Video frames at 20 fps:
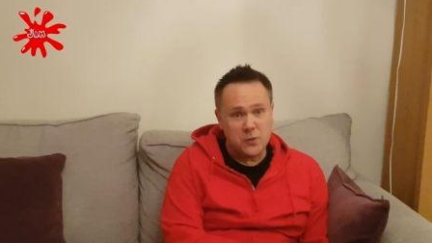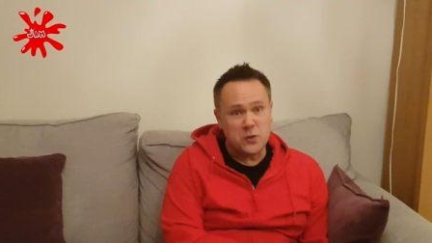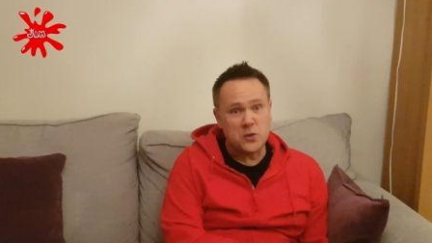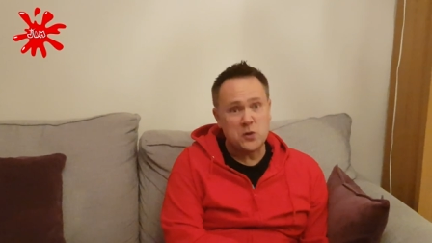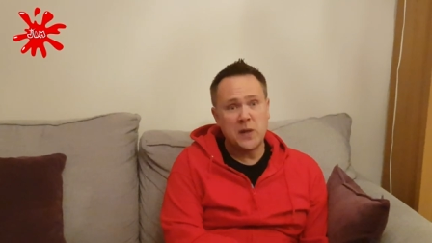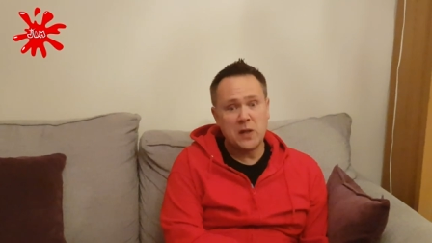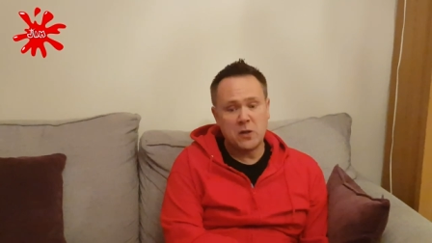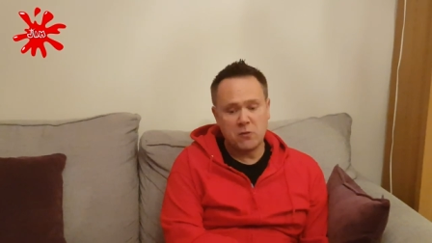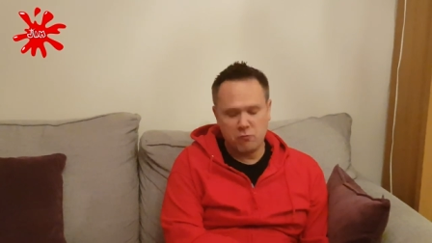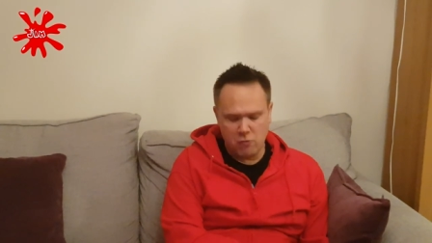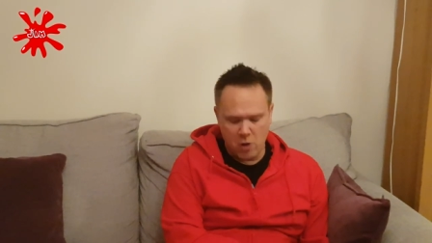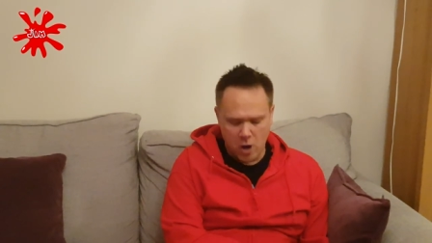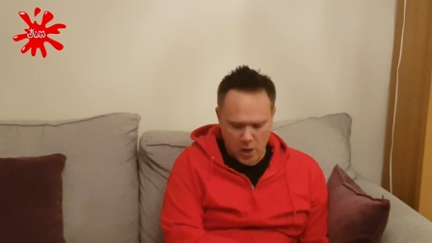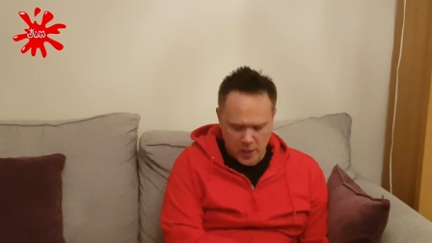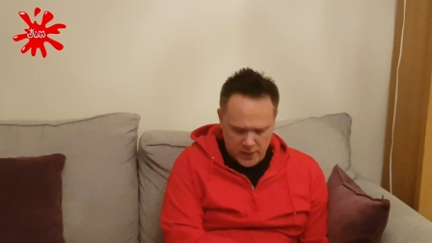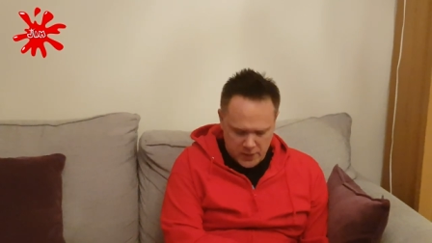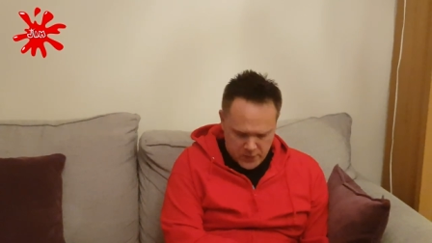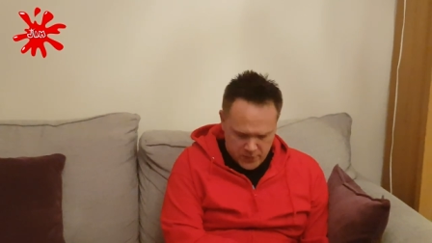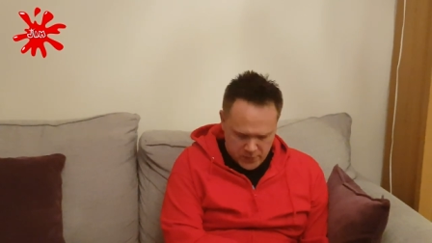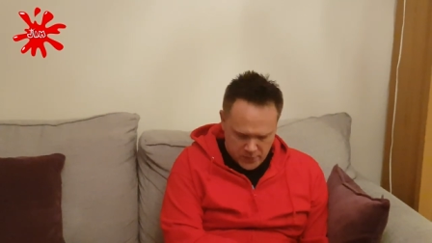doing
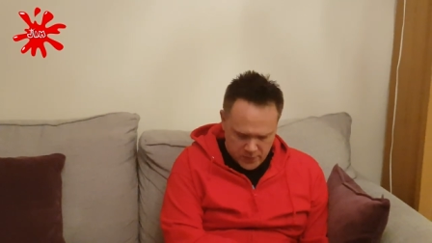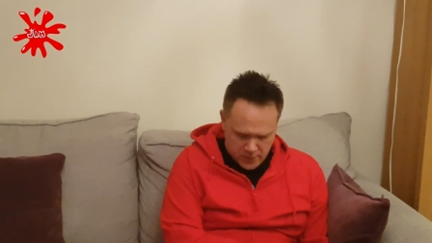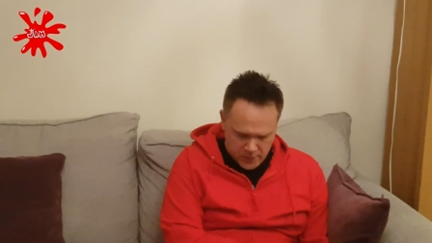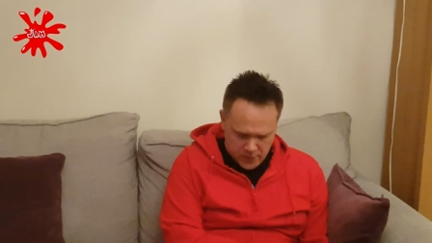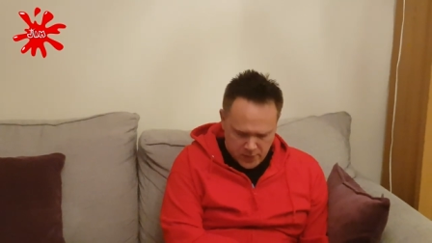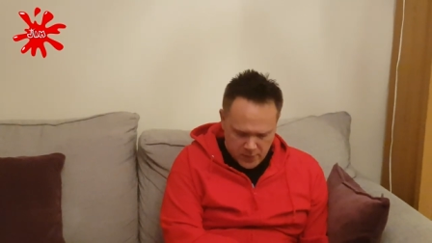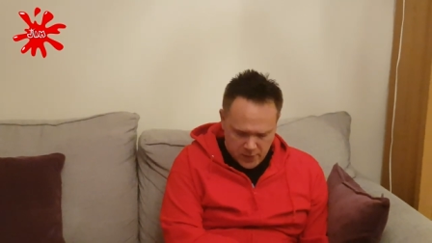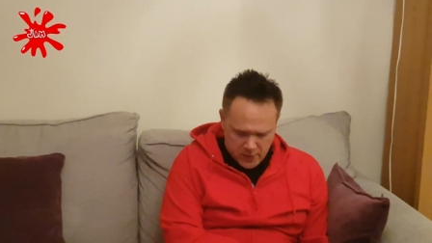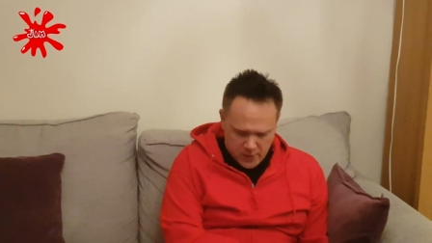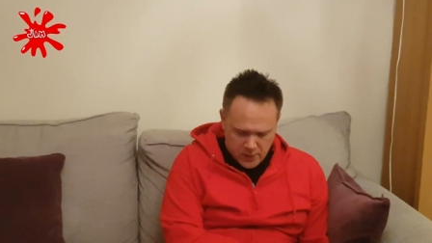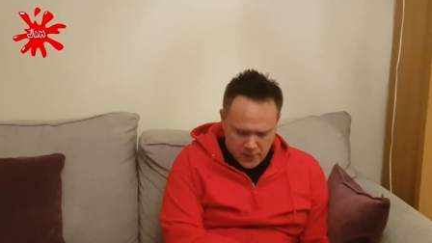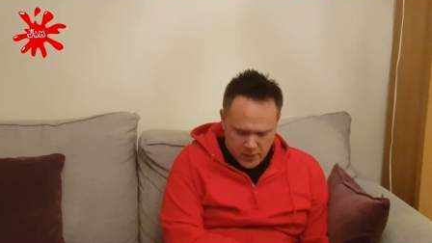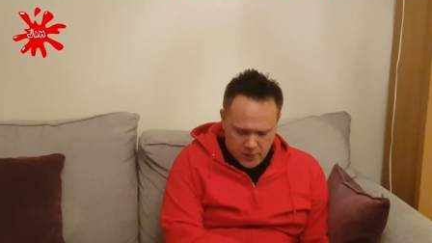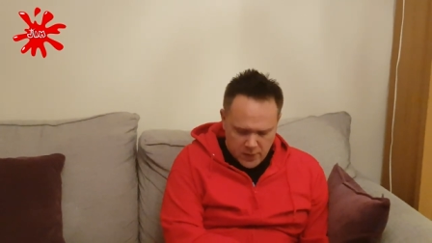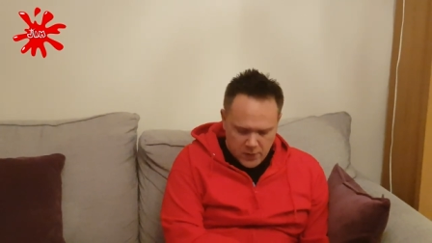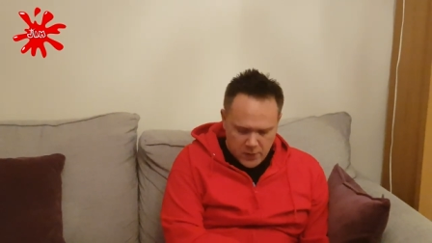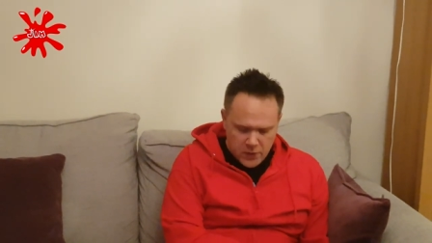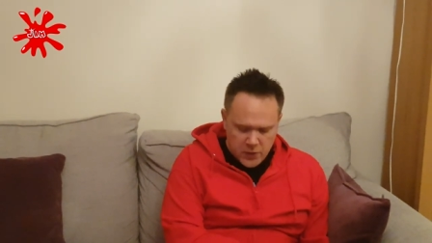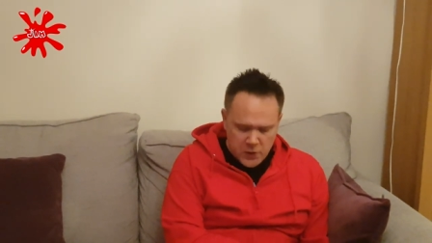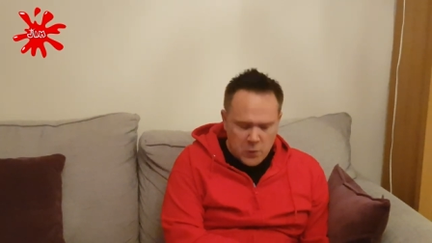right,
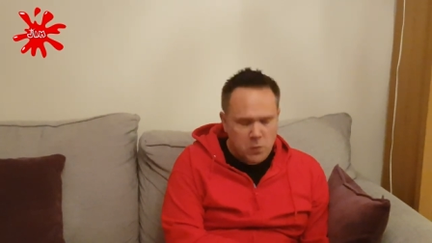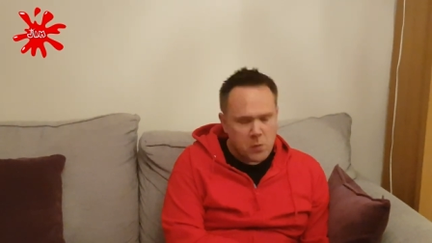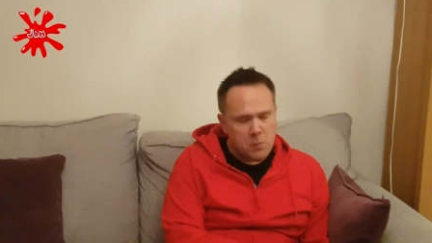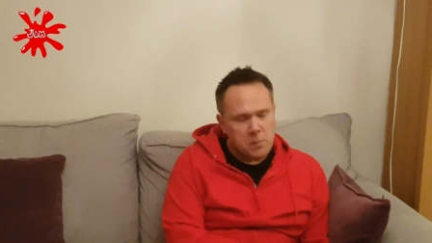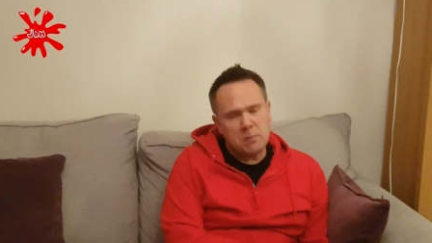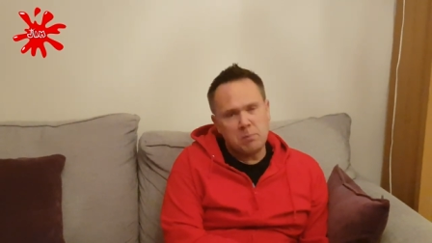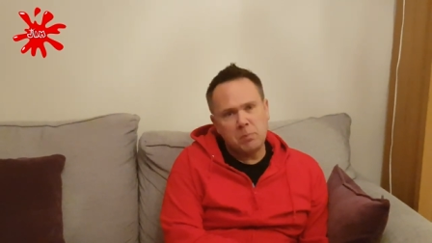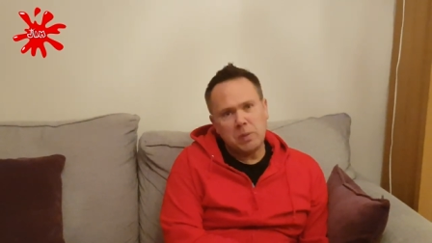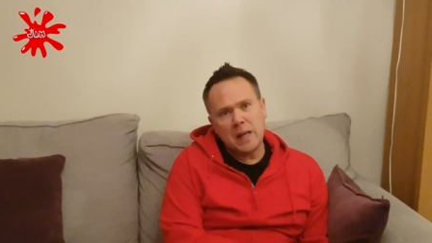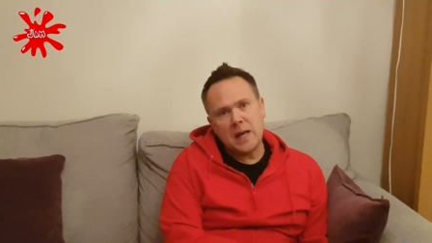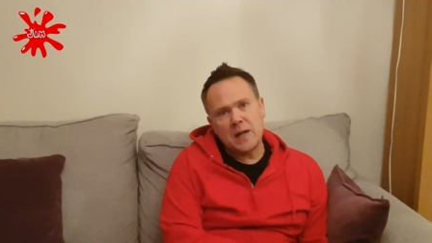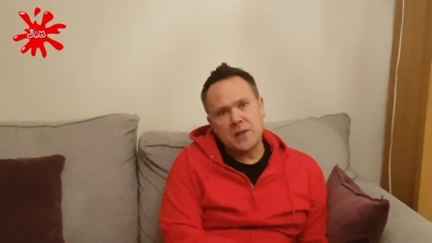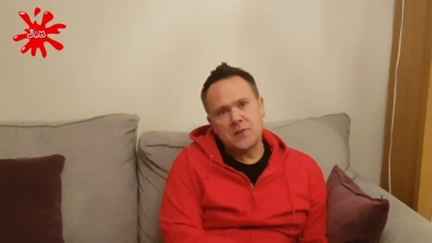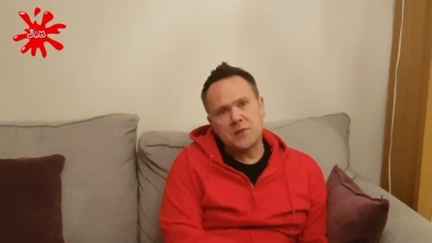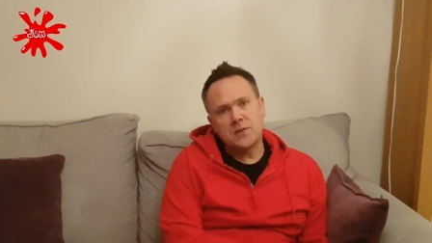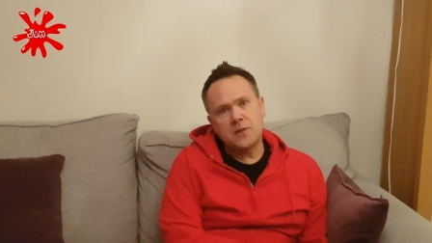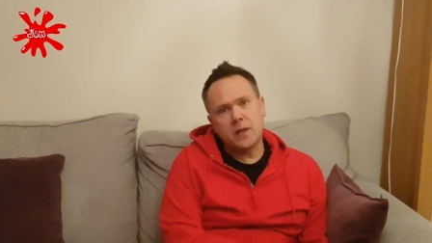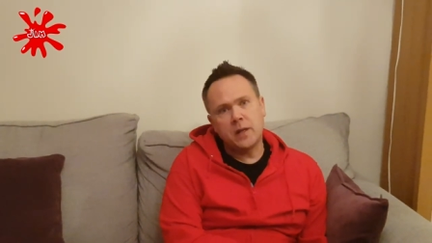you will be blessed